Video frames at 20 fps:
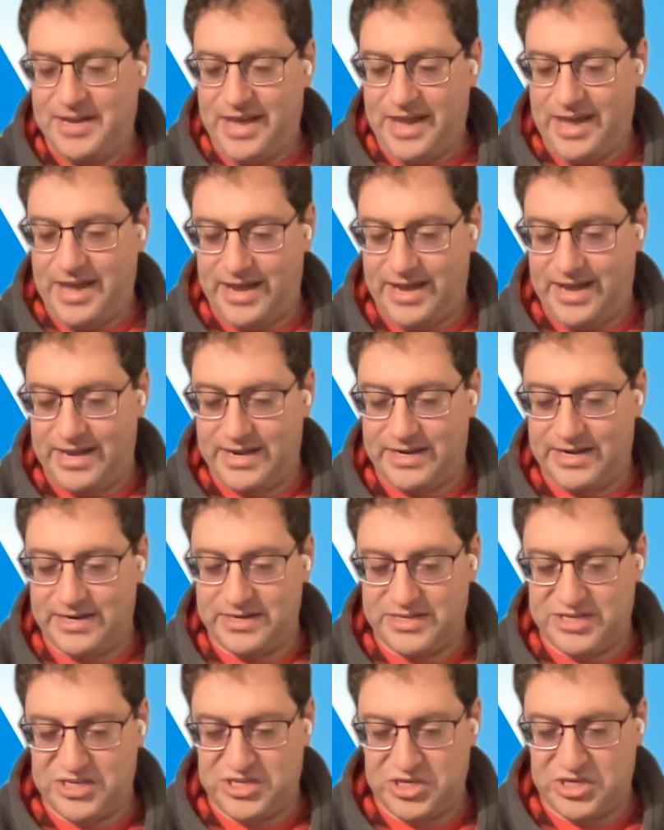
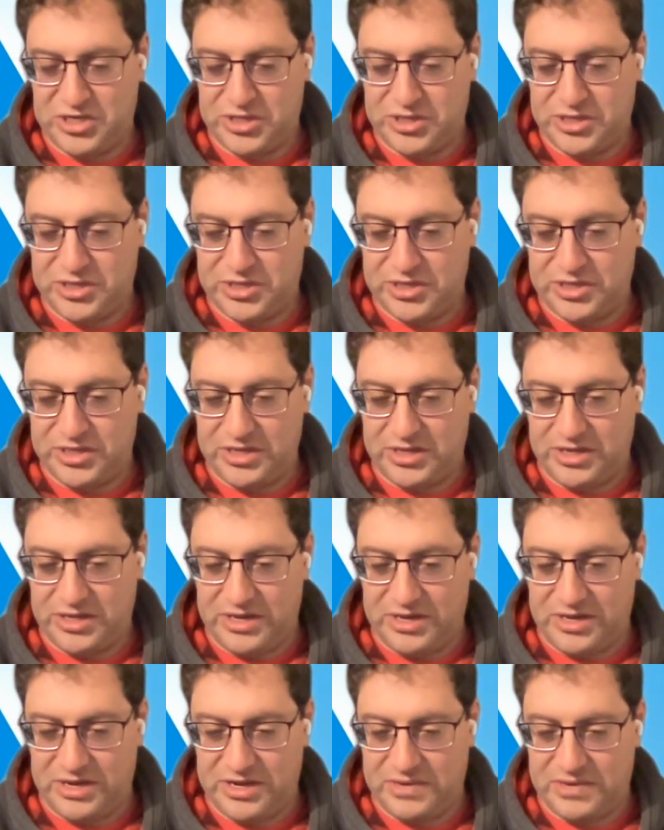and
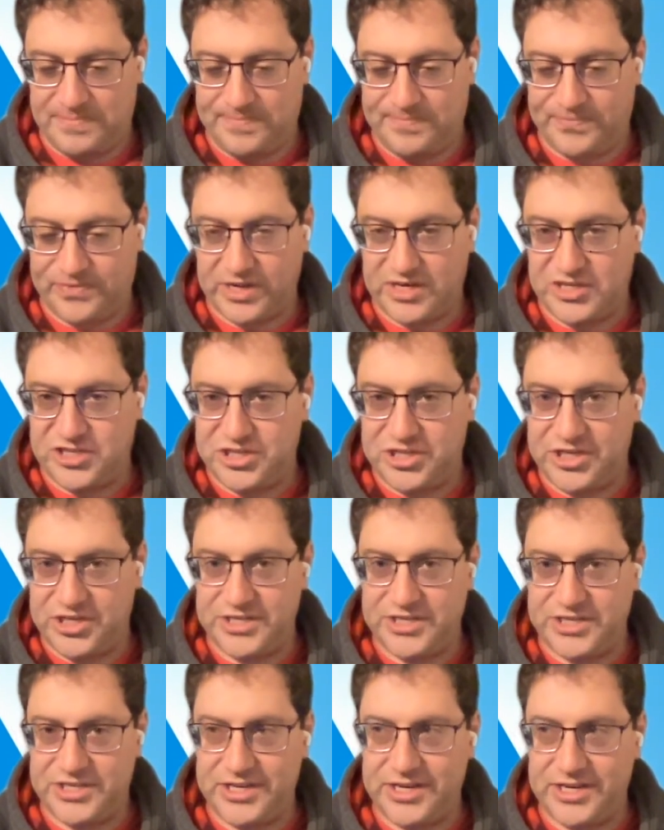um,
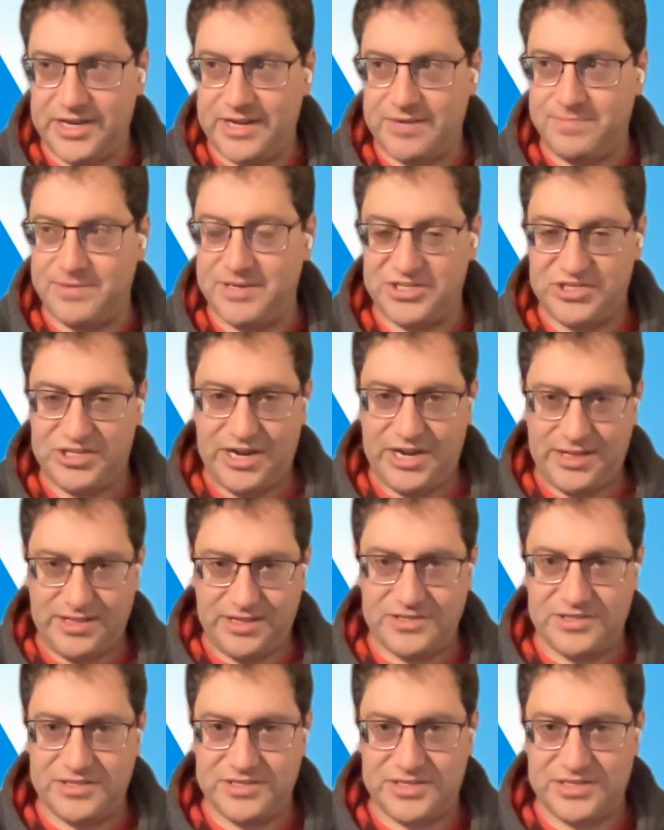she she had been
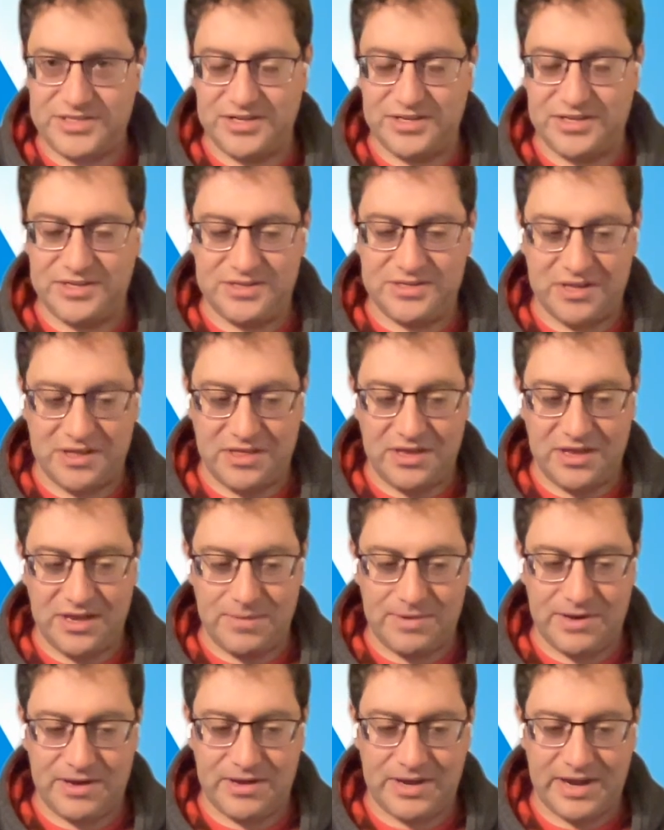challenged to to think
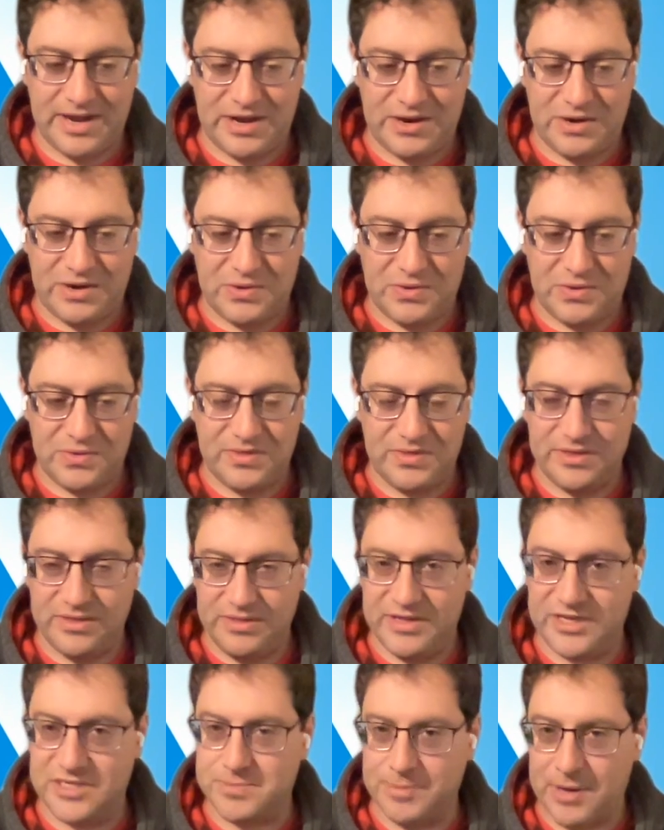about how
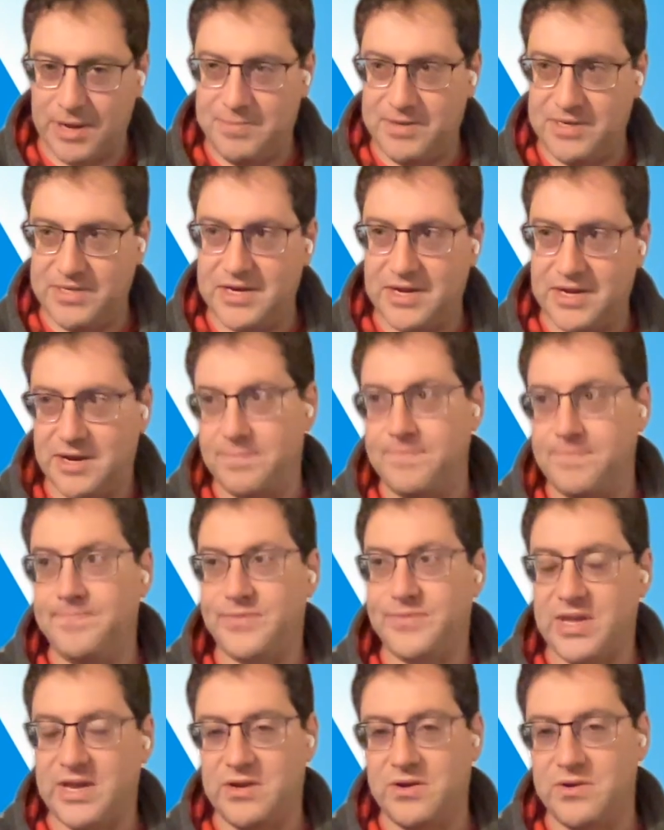this might be done
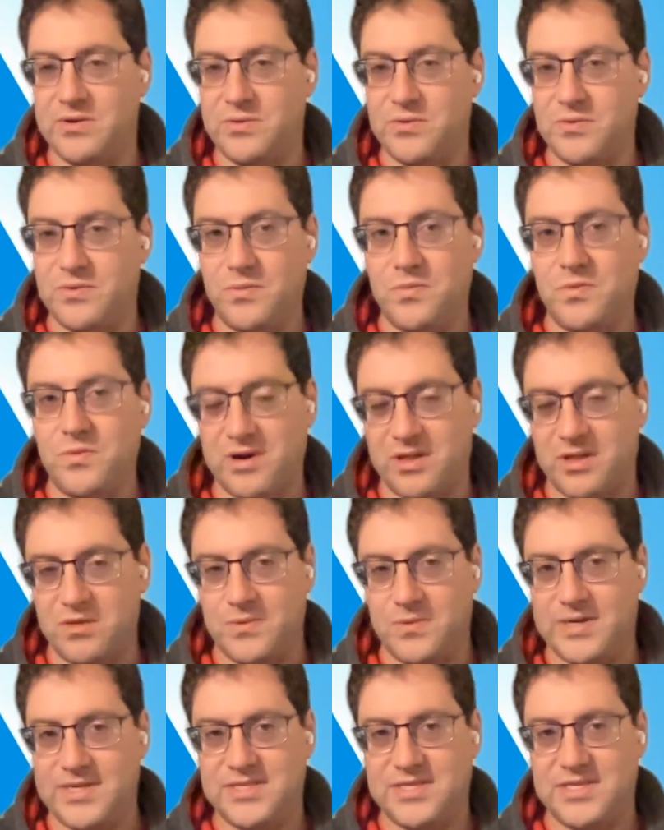and one of the
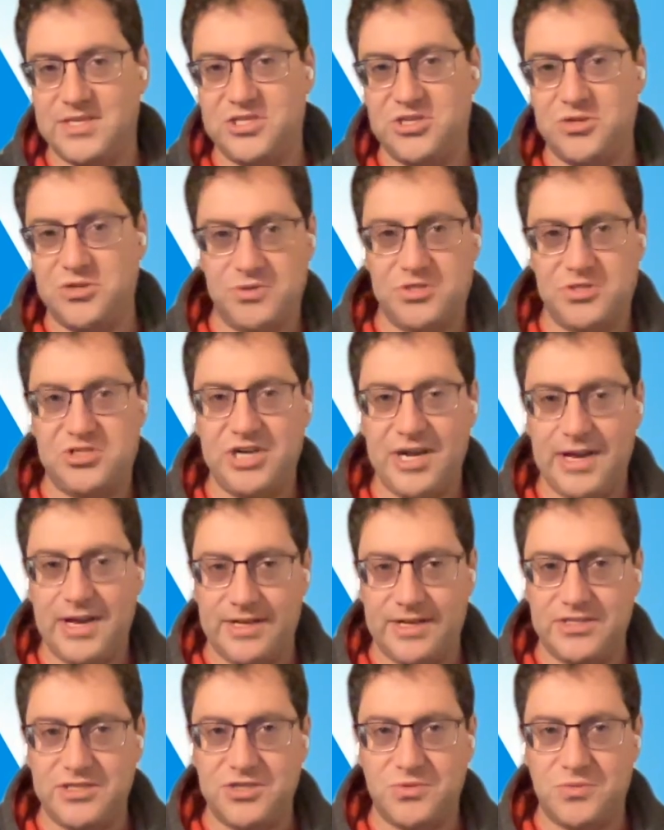ways that she was
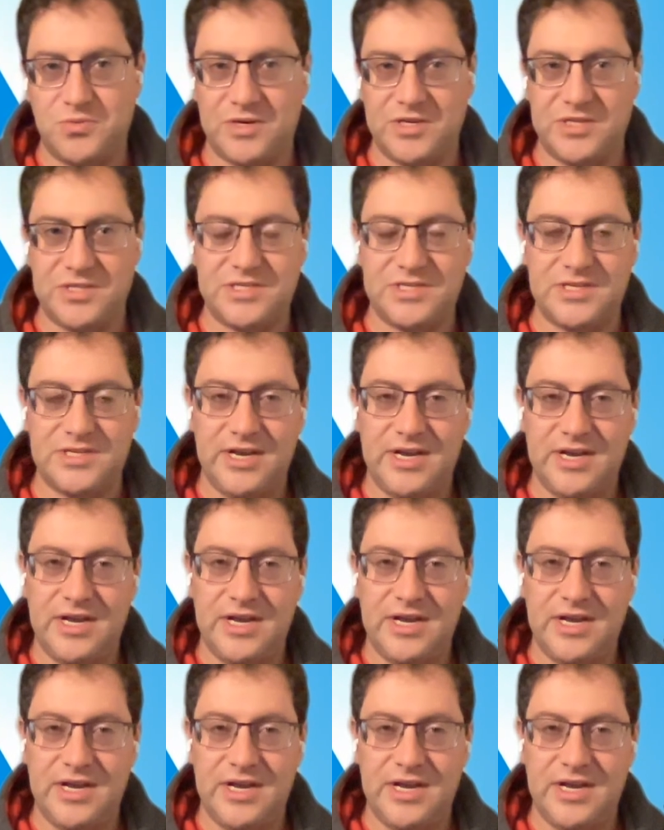challenged was